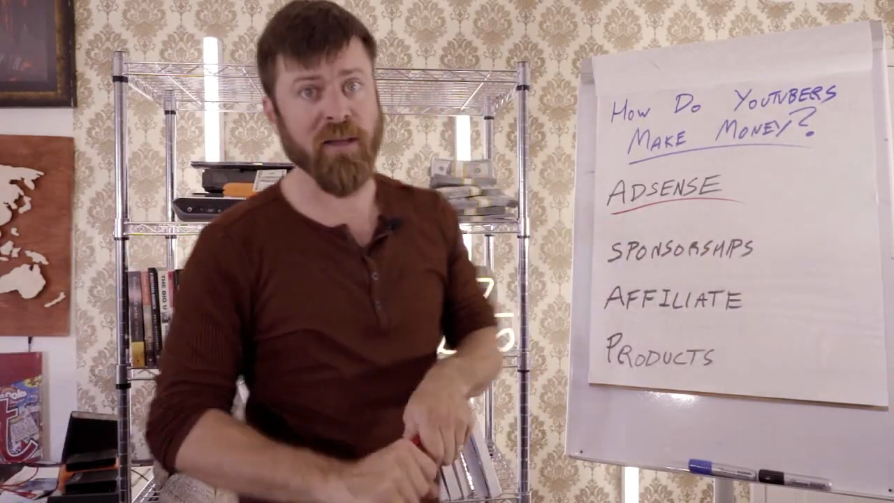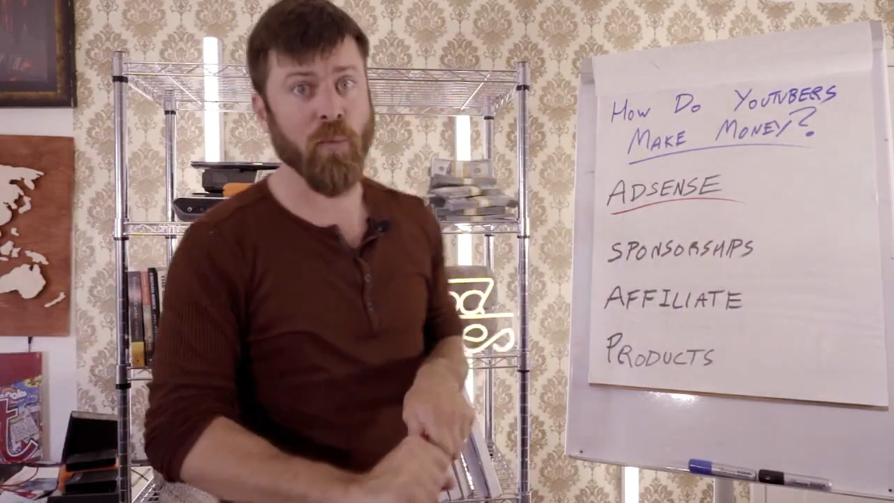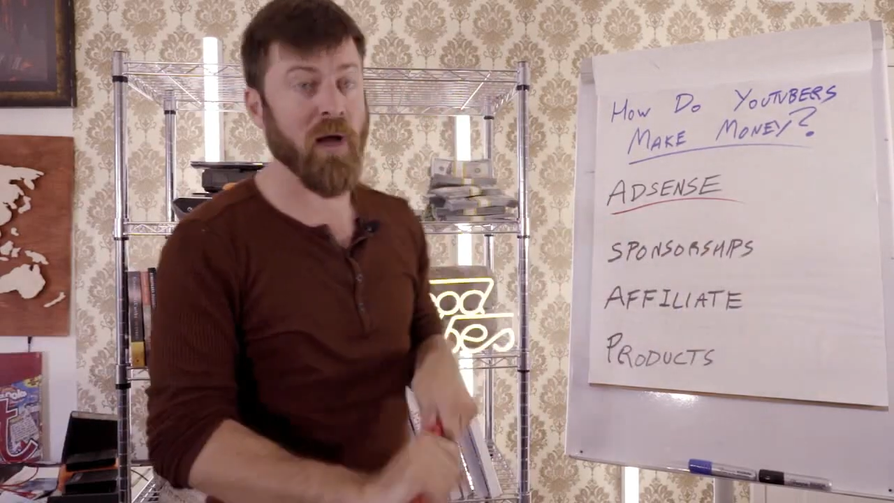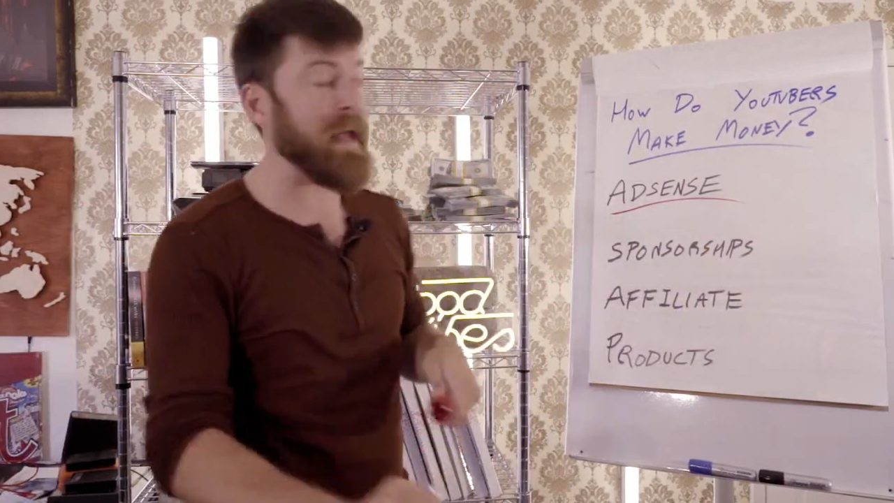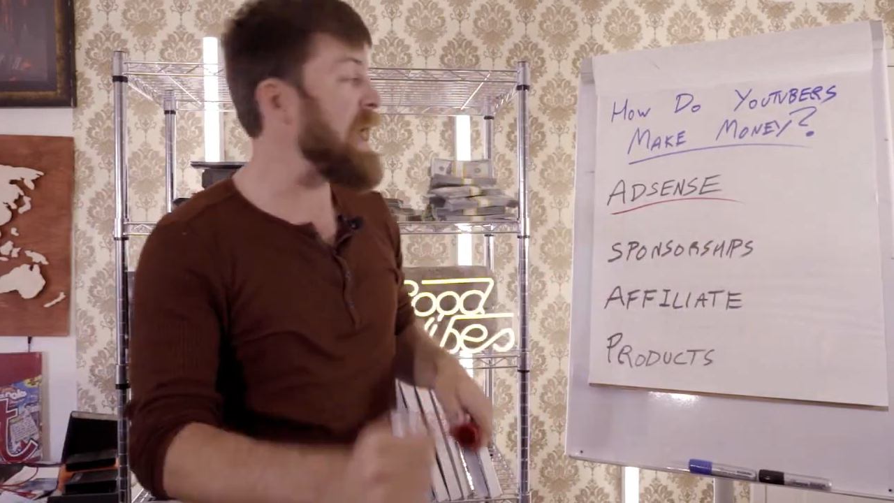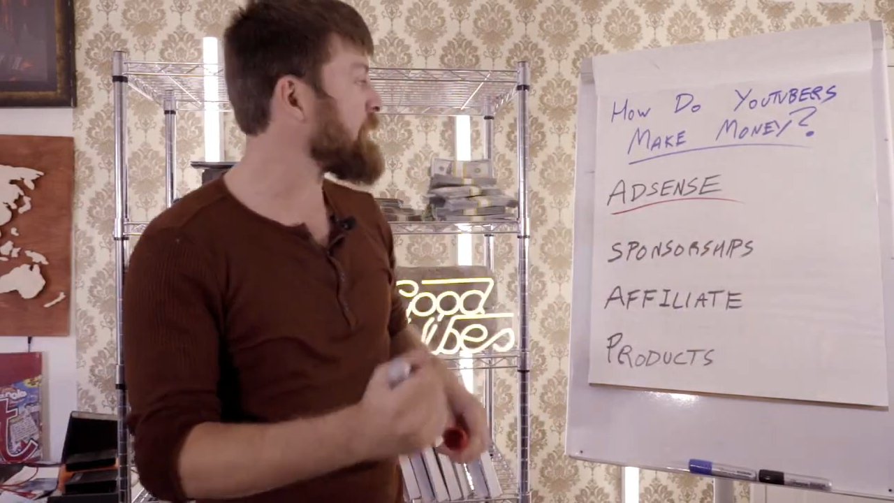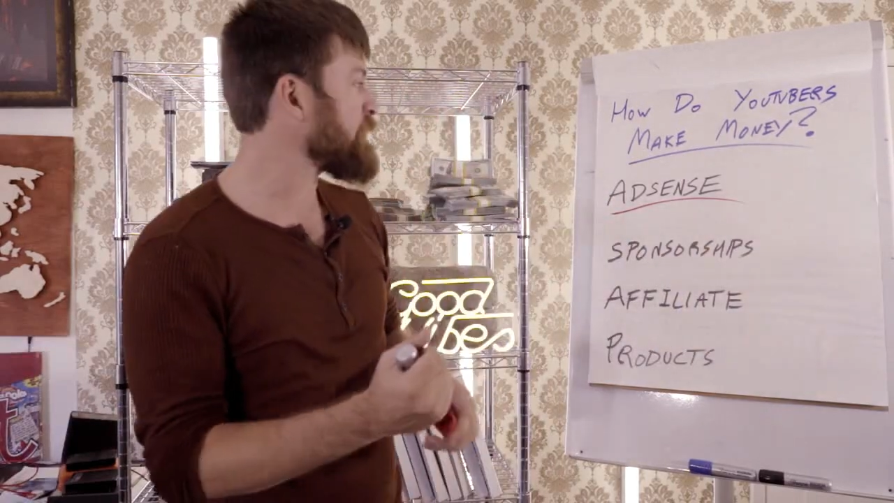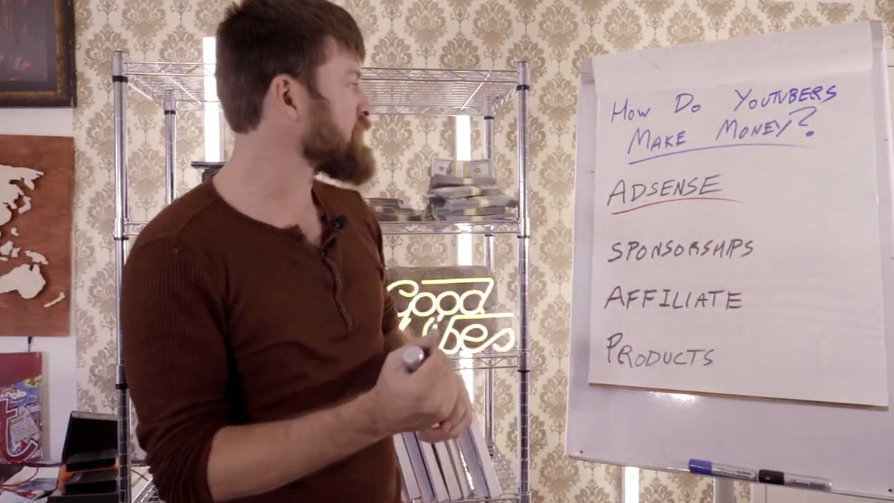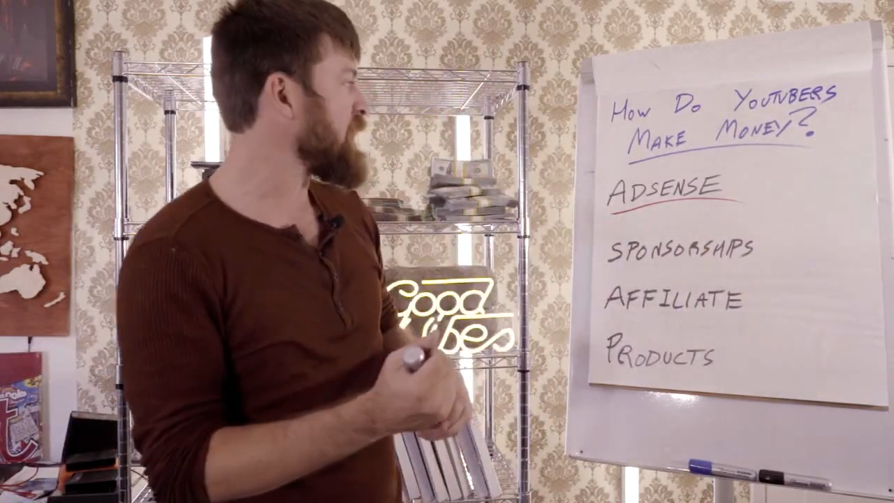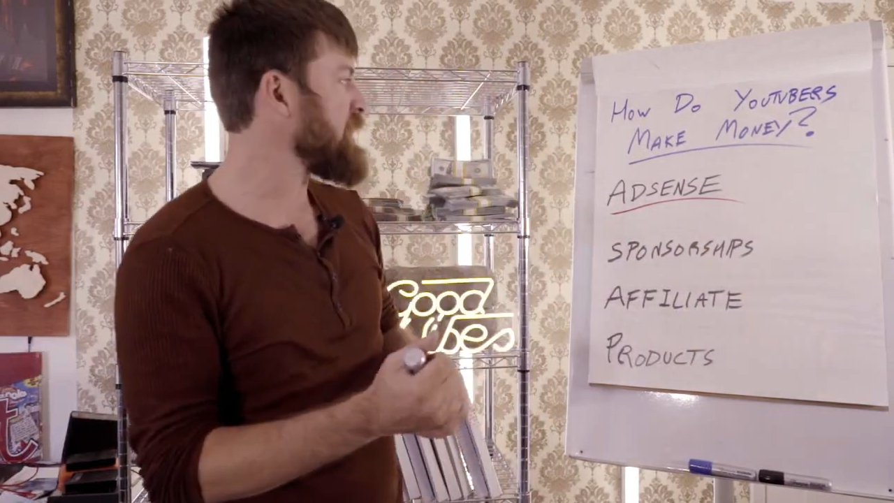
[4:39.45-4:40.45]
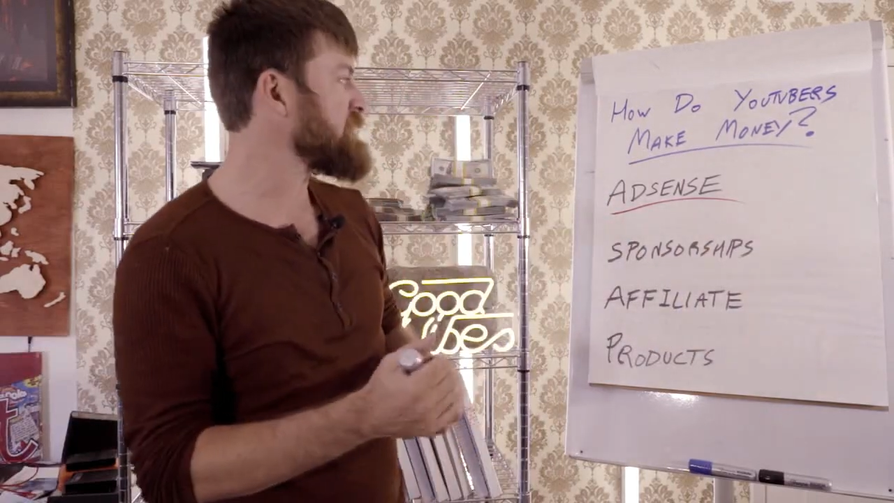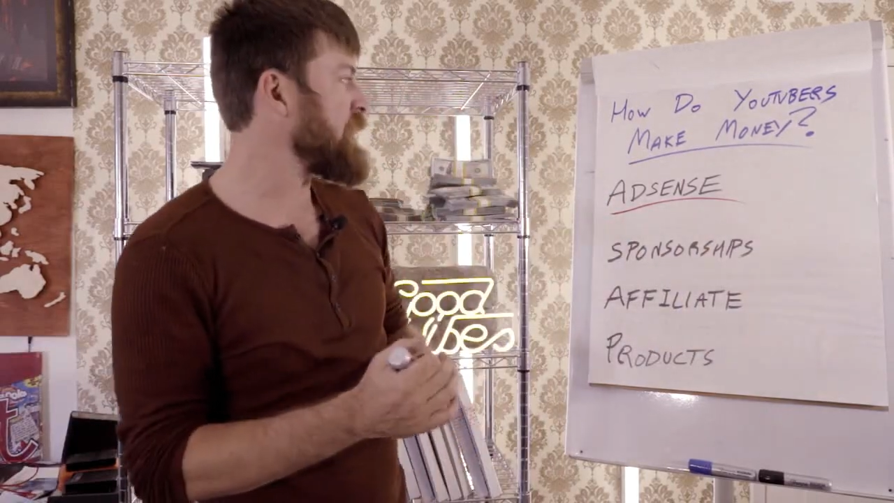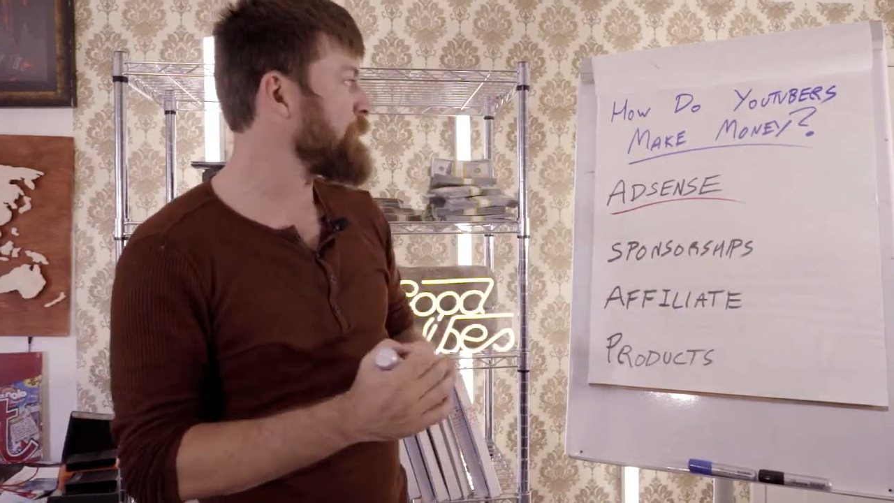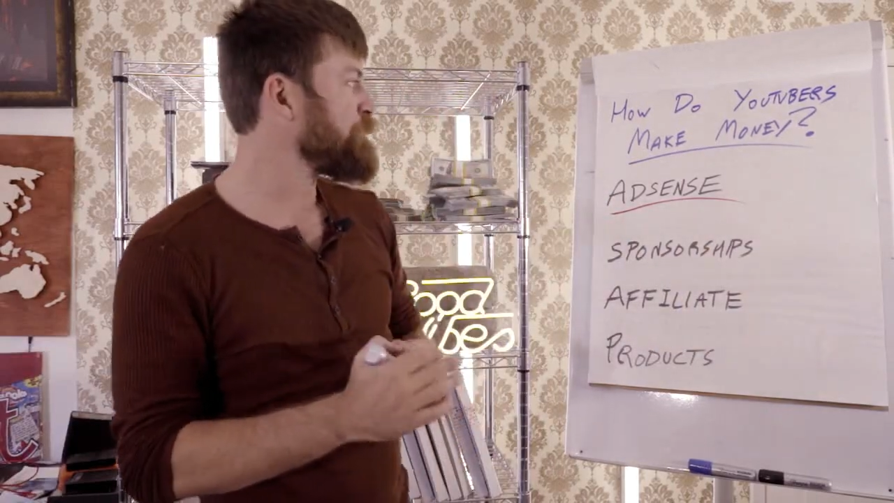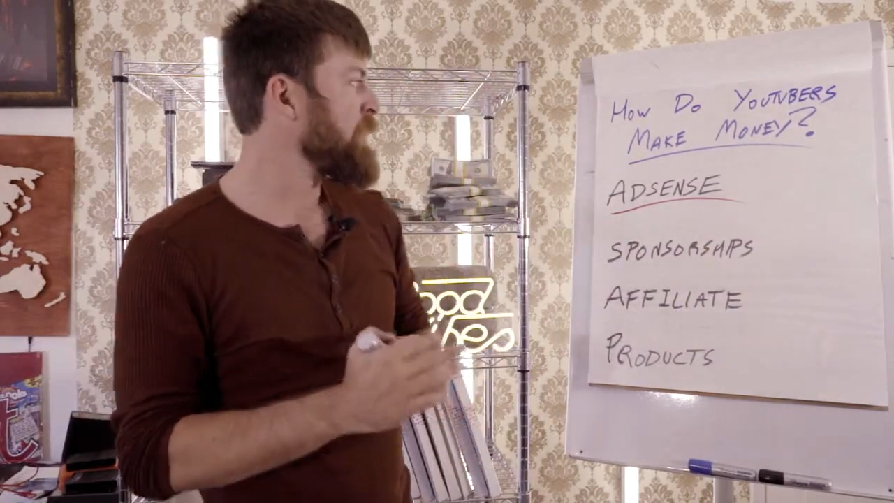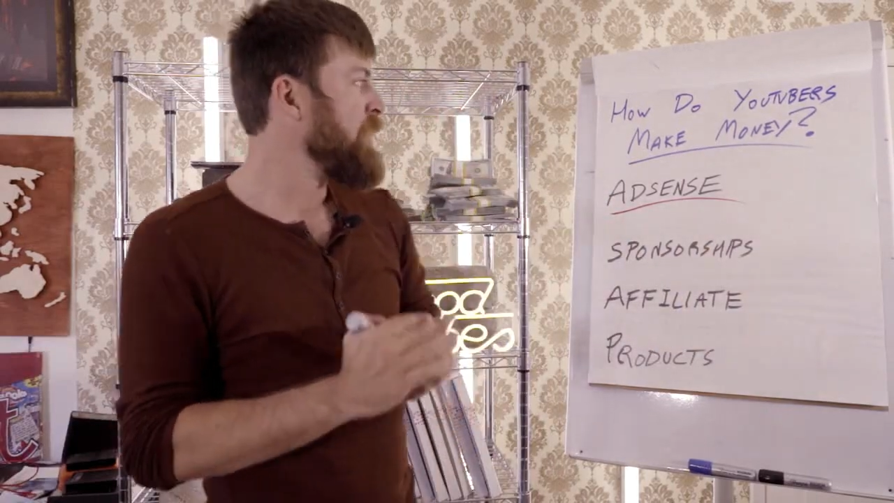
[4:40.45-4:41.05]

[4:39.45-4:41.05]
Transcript: they want to advertise on.